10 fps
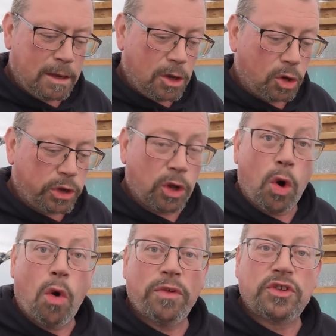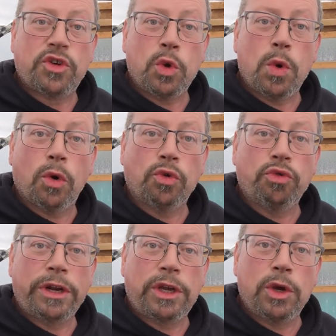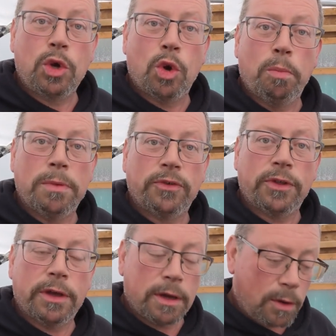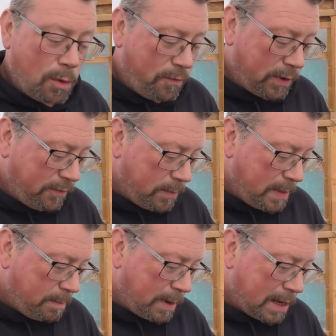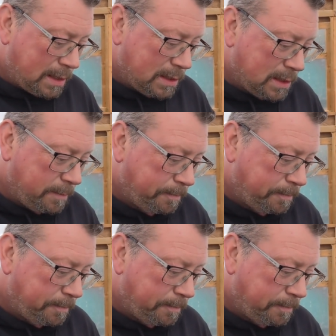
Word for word: you're looking at over 200 cucumbers there, hopefully, from them plants.